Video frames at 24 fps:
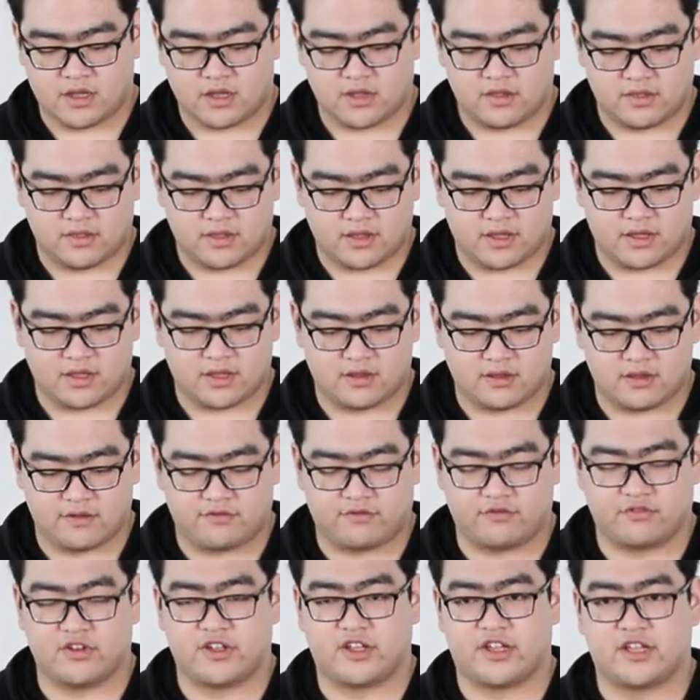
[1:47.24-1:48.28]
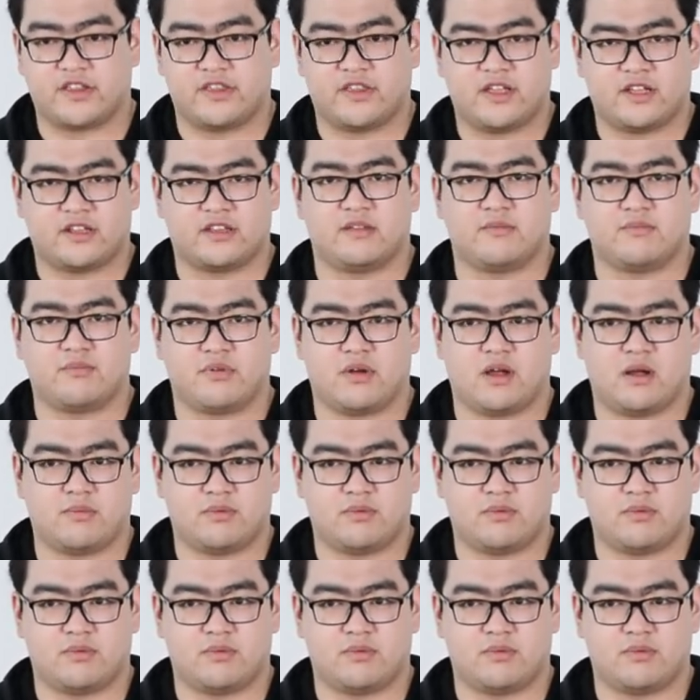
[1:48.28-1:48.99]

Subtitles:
And then if we connect it